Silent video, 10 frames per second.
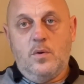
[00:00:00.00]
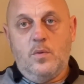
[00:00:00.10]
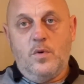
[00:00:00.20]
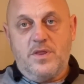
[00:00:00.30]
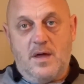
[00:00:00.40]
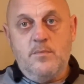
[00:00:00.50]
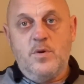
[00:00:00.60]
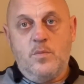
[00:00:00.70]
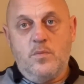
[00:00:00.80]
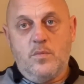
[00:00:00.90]
with them
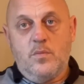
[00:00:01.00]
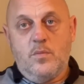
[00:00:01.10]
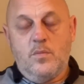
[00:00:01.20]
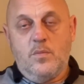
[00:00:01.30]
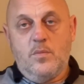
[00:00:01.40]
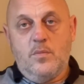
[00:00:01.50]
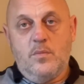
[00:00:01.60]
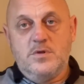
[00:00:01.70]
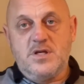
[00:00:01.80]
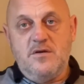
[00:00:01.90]
being
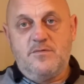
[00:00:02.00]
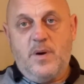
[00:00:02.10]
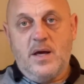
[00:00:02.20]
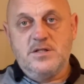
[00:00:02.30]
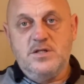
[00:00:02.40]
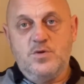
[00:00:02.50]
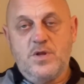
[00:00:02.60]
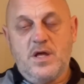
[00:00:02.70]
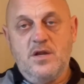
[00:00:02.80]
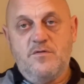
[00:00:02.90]
safe passage
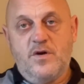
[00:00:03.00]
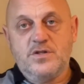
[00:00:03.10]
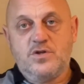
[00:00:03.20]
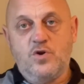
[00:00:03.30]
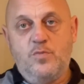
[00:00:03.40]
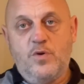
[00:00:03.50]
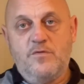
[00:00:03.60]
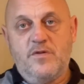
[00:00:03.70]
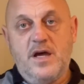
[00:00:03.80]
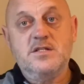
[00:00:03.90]
within the first group
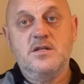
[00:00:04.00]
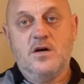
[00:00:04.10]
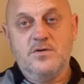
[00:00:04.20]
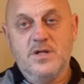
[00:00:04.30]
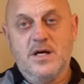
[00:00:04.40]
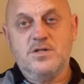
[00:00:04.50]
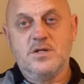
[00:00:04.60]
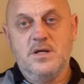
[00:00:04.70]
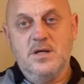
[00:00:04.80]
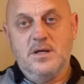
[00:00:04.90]
of less than 100
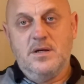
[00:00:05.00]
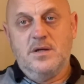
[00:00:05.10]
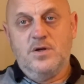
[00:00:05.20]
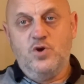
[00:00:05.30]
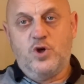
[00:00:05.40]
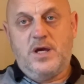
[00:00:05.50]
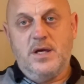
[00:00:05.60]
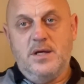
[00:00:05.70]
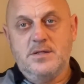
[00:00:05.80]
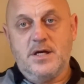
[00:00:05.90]
actually
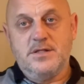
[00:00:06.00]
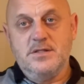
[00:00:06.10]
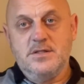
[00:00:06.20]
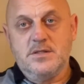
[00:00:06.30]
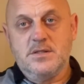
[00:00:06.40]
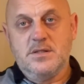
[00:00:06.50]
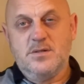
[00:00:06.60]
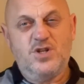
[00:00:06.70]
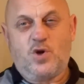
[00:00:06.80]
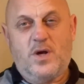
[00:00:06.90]
UK citizens. It's
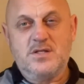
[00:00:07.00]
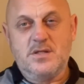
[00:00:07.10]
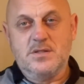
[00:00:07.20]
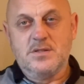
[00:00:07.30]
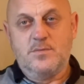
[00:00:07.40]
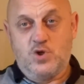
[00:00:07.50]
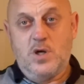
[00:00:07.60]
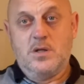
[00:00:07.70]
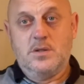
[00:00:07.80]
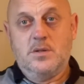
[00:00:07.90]
just coincidence, I'm sure,
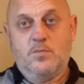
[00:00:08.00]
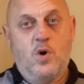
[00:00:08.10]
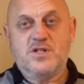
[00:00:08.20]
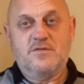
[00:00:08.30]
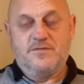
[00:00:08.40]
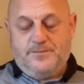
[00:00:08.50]
positive.